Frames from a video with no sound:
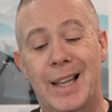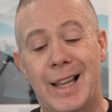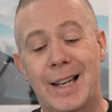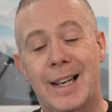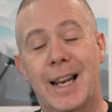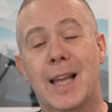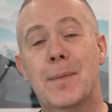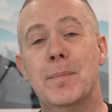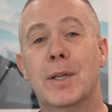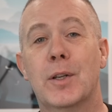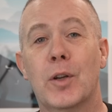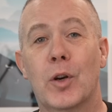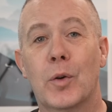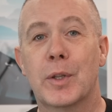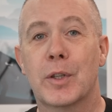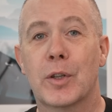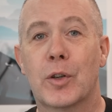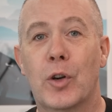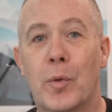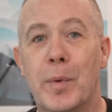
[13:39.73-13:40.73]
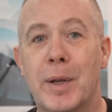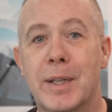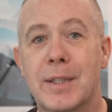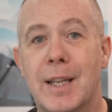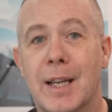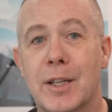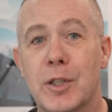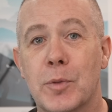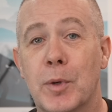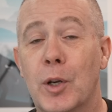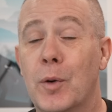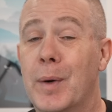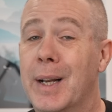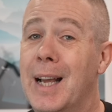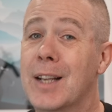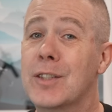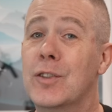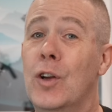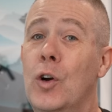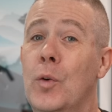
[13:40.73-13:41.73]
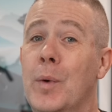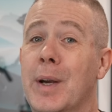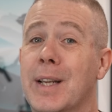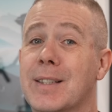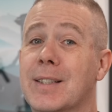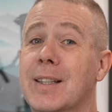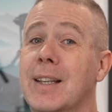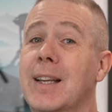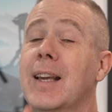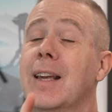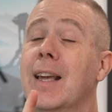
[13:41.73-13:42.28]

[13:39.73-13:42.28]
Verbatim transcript: Let me know in the comment section below. And as always,